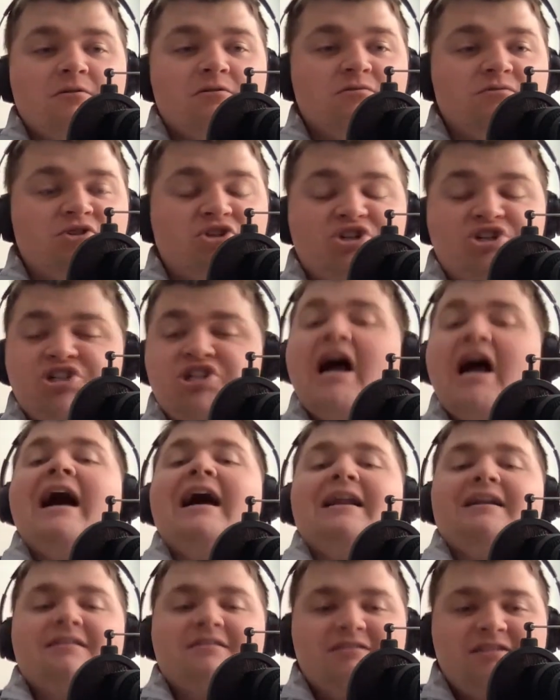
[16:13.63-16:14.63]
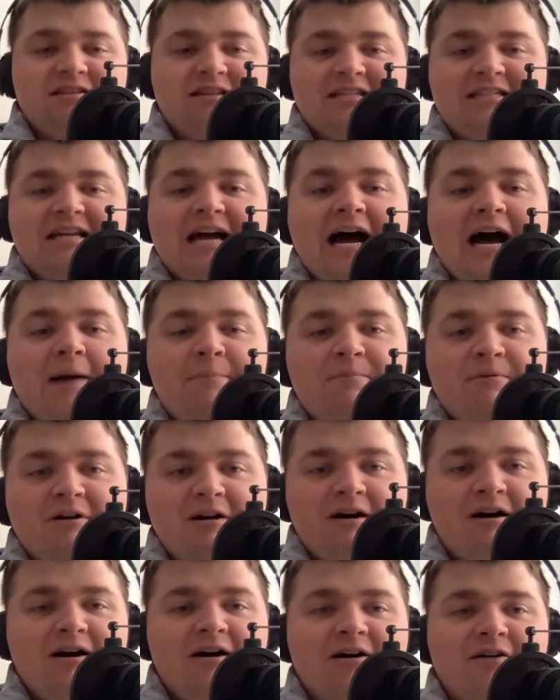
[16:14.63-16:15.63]
shot to the top
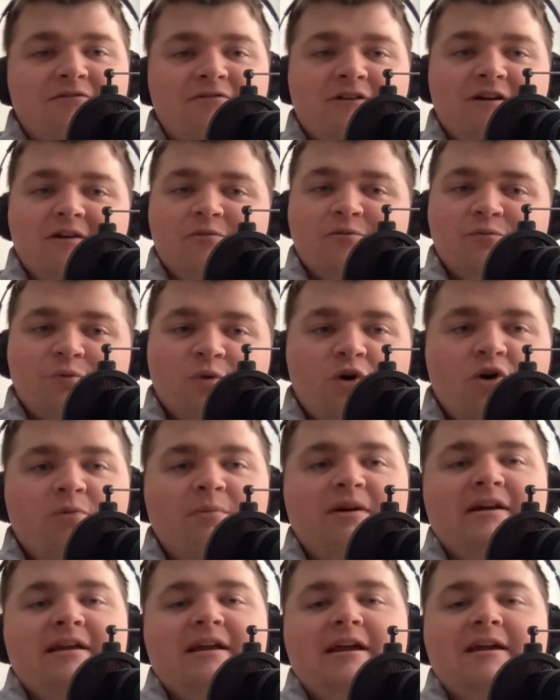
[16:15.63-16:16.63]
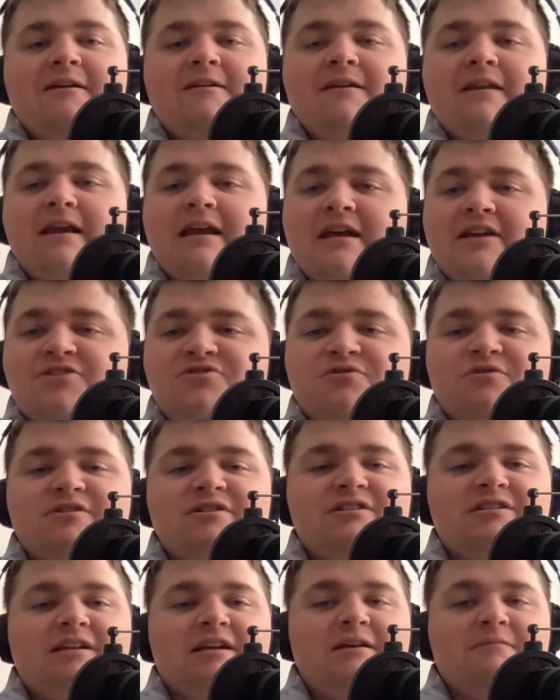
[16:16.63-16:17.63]
of enrollment and
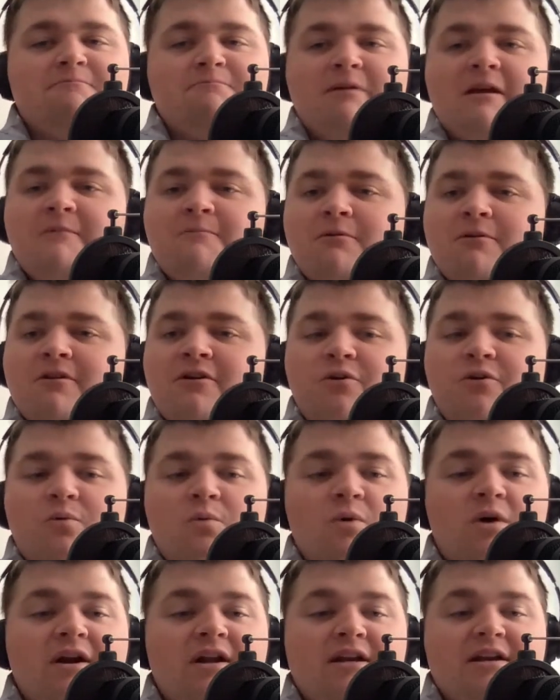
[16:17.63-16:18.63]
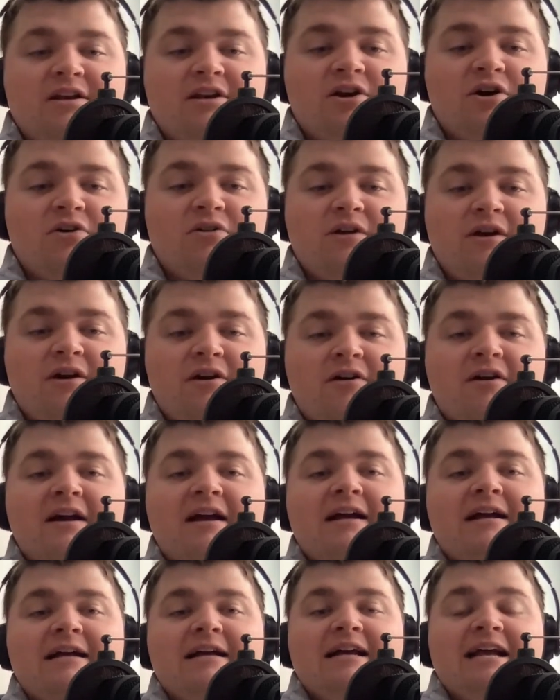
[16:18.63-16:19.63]
interest and people that are wanting to go there?
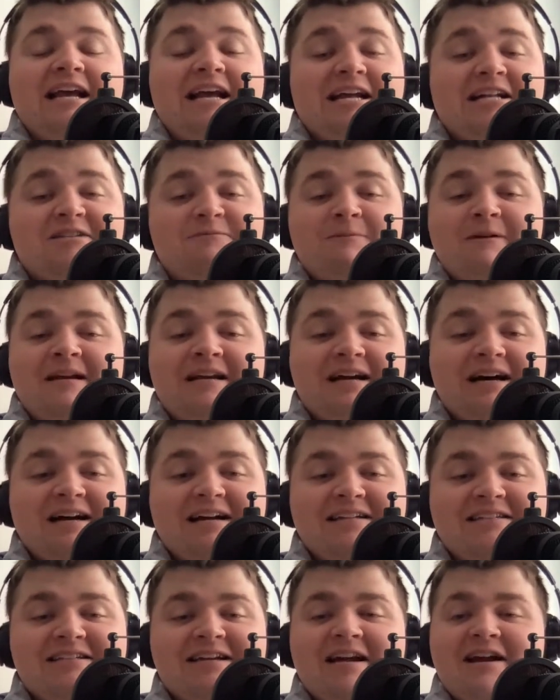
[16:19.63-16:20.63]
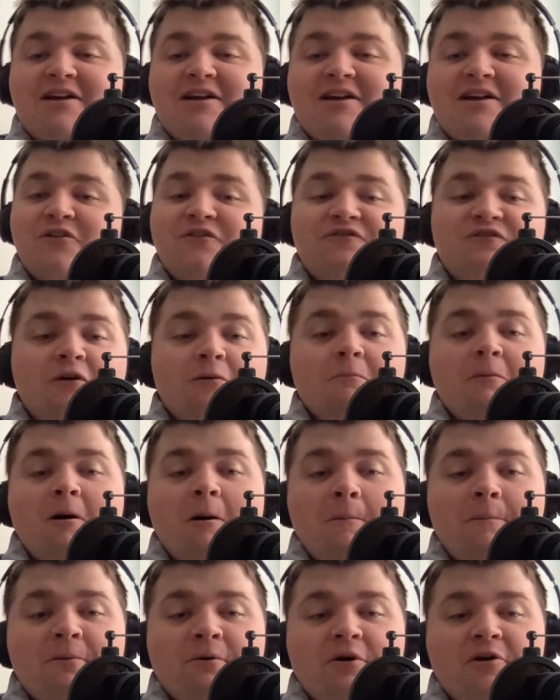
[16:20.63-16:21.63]
It's because their
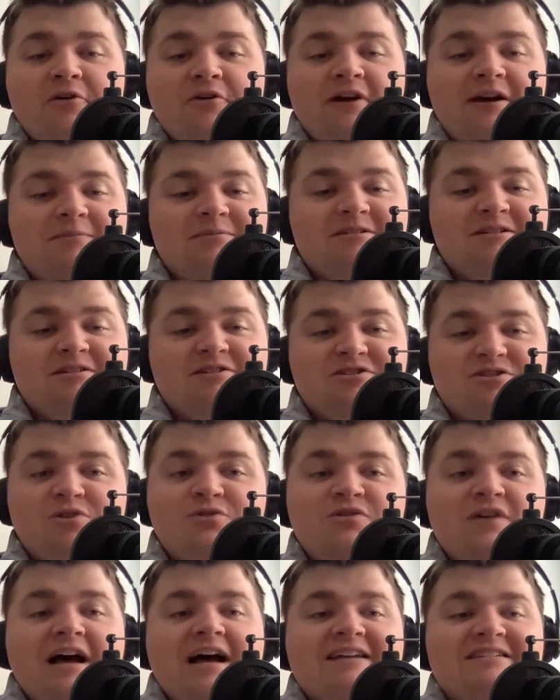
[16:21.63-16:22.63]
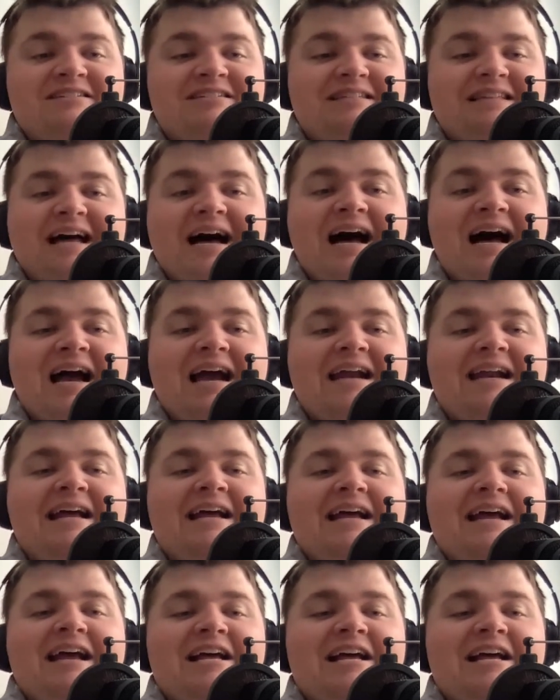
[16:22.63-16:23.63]
football program since 2009
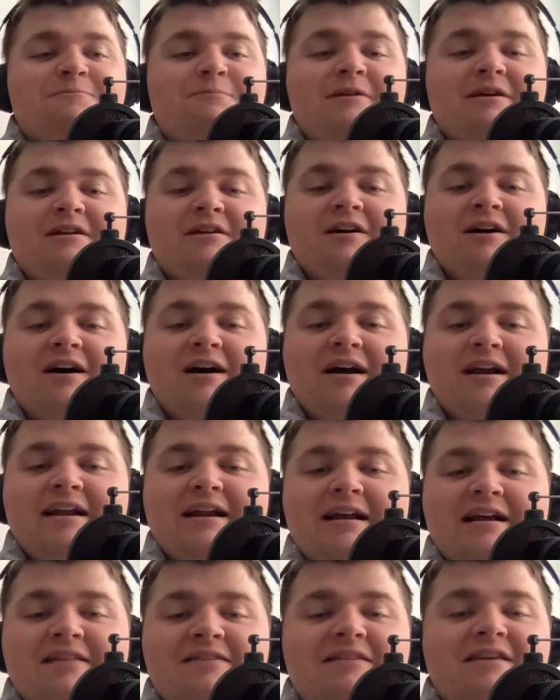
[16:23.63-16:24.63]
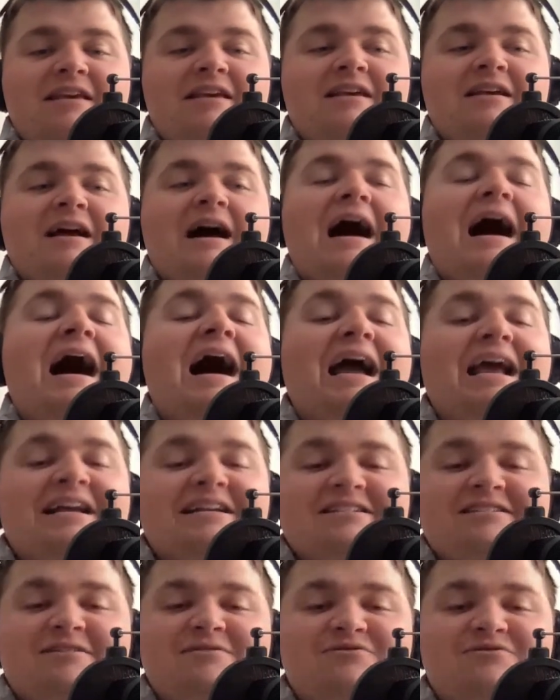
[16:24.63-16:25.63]
has been on the
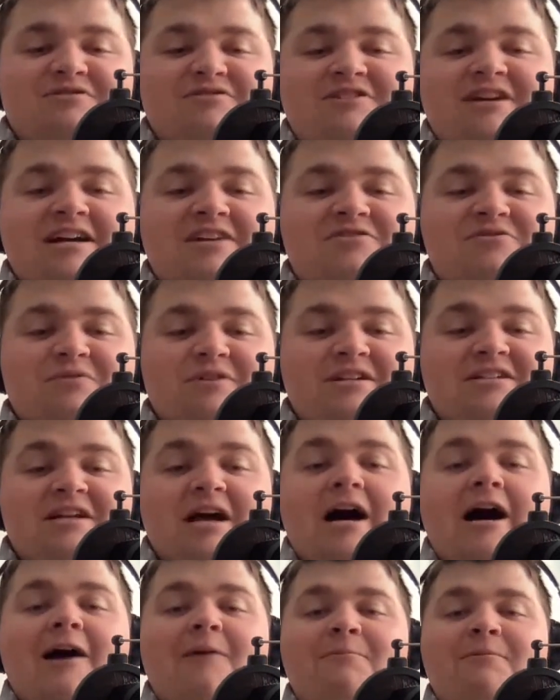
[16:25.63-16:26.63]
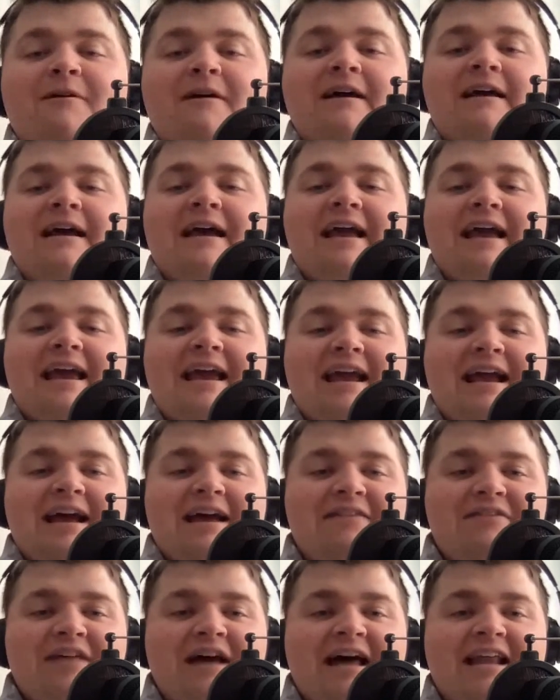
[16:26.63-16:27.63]
highest of trajectories up,
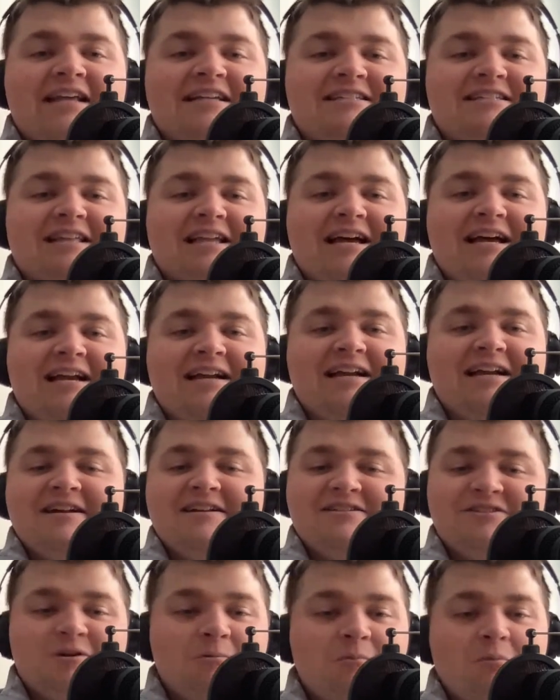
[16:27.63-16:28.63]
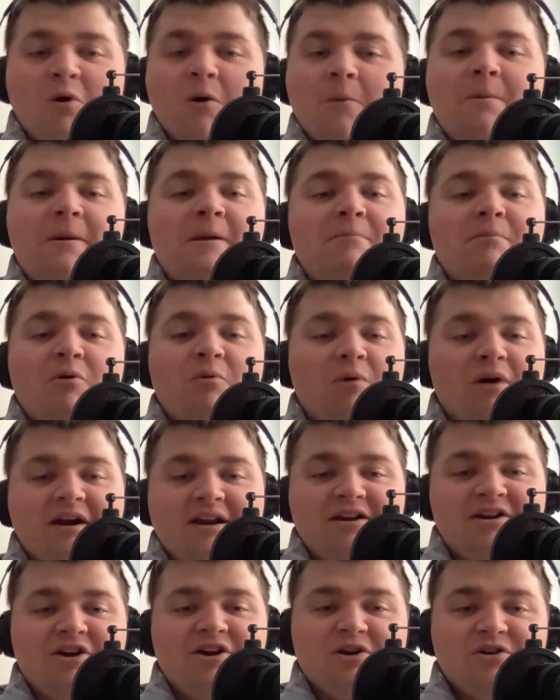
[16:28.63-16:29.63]
and that has led to more people
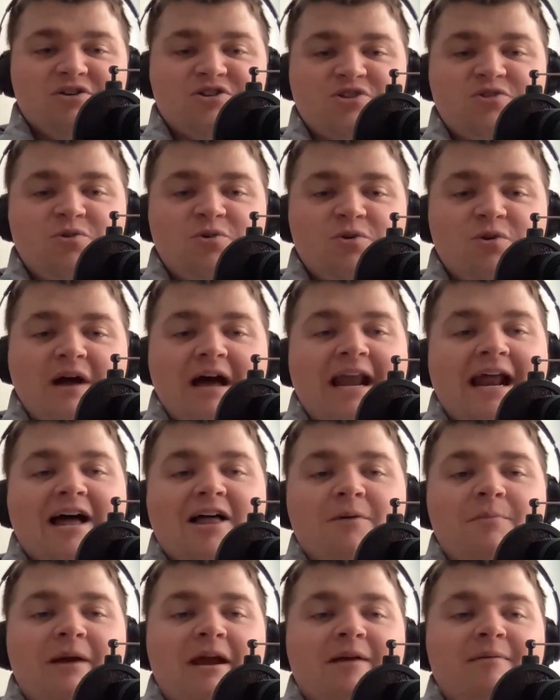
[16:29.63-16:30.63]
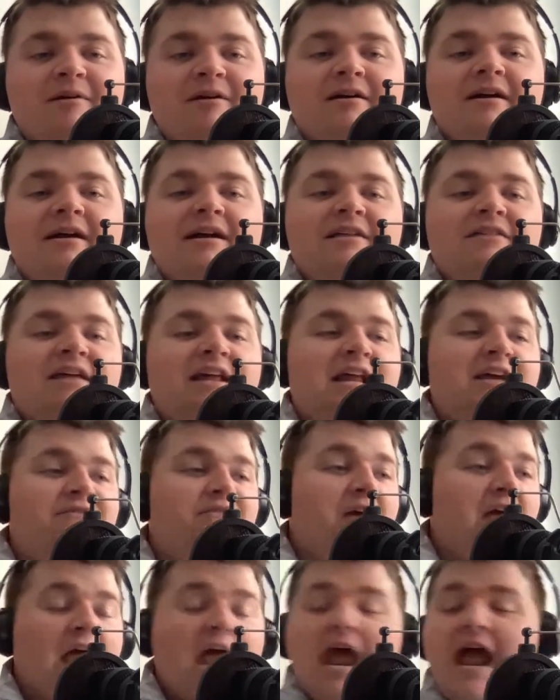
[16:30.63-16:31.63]
wanting to go to school at Alabama that have
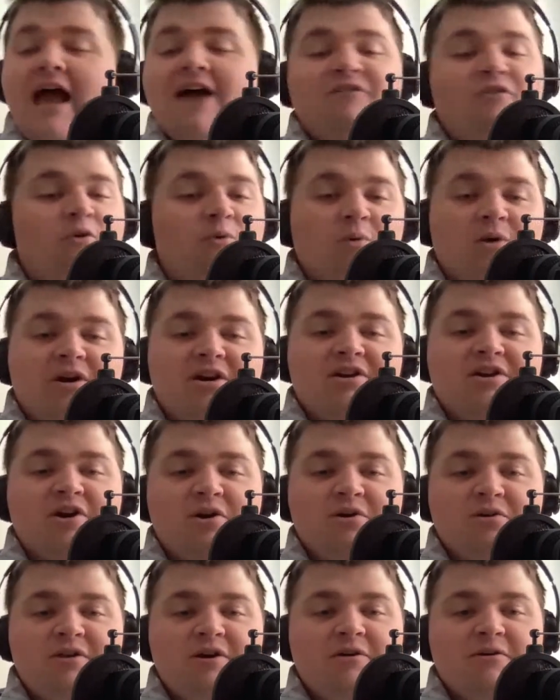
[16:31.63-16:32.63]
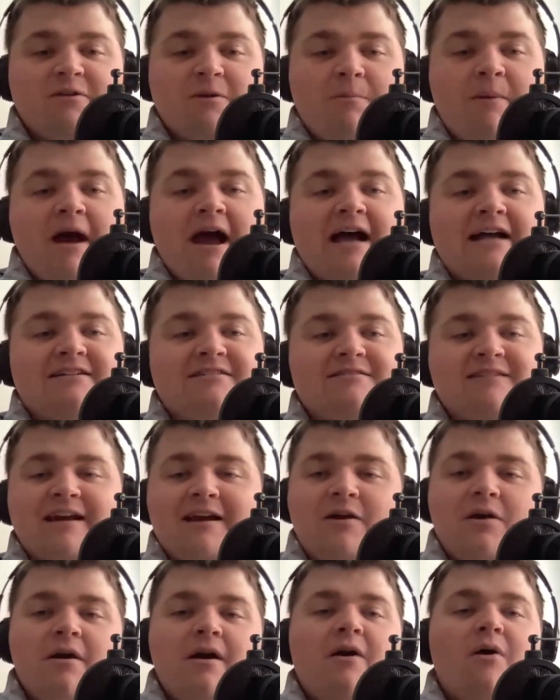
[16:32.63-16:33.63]
ever wanted to go there in the past. Like
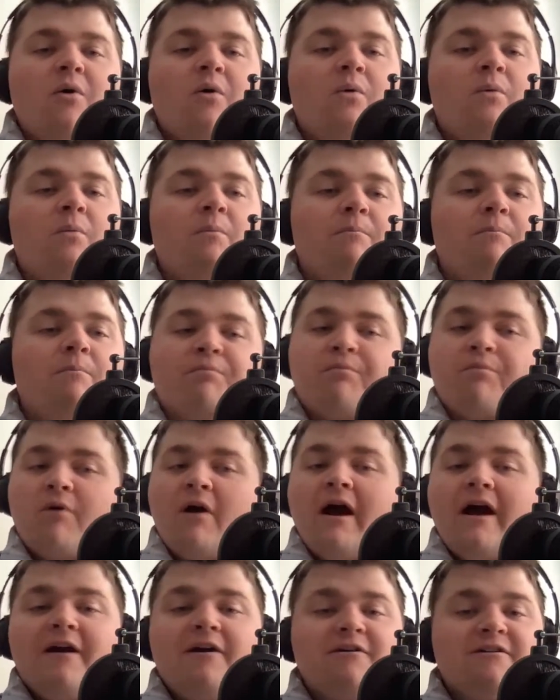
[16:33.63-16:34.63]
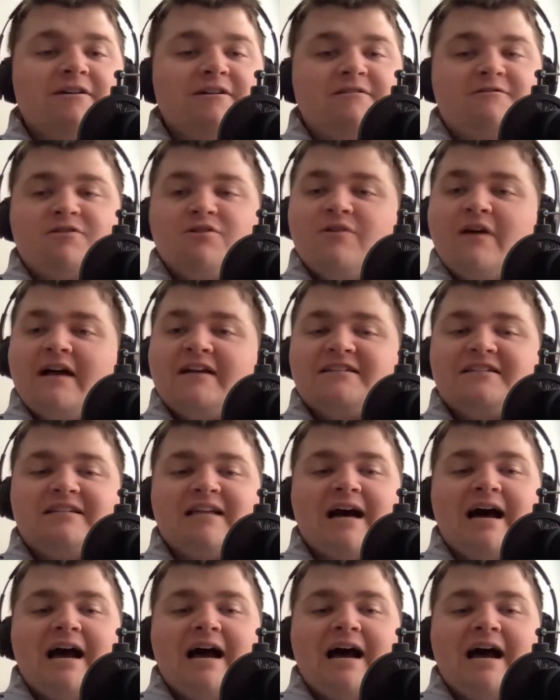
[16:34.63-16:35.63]
prior to
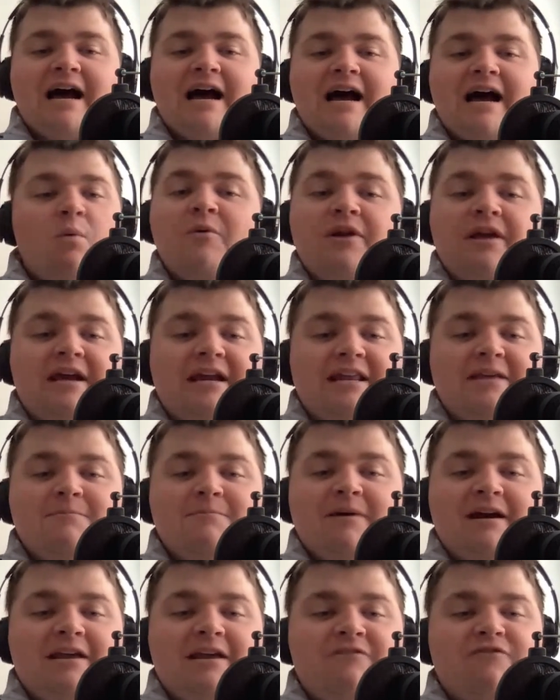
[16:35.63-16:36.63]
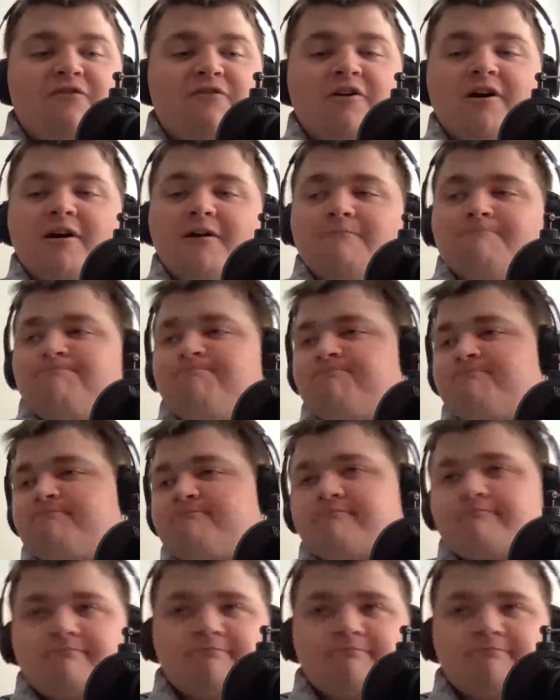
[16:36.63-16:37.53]
2009, why would anybody from